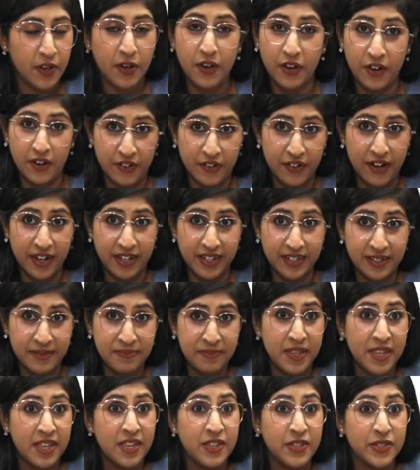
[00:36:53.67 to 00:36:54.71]
Alright,
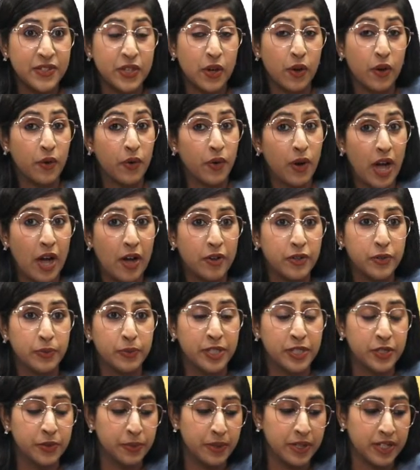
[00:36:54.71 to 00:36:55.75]
so how do
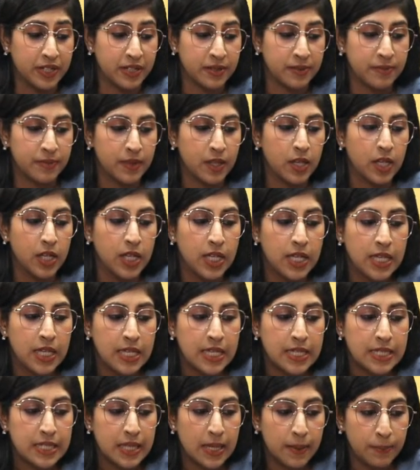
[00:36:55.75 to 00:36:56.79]
we do it?
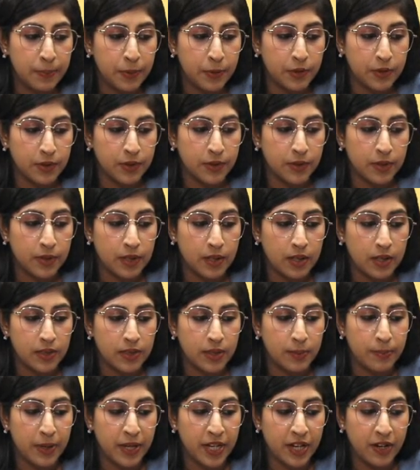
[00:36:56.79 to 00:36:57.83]
Simple.
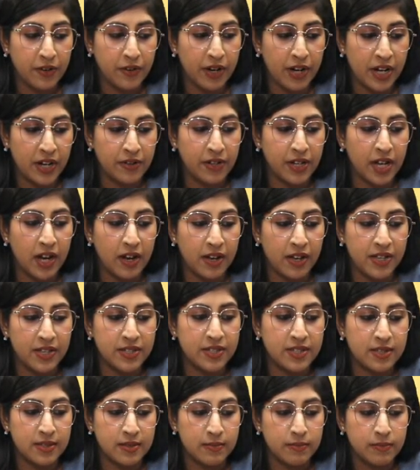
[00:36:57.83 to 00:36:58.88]
The bigger area
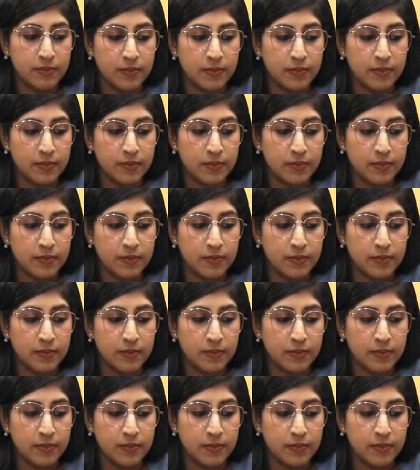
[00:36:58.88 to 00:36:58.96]
is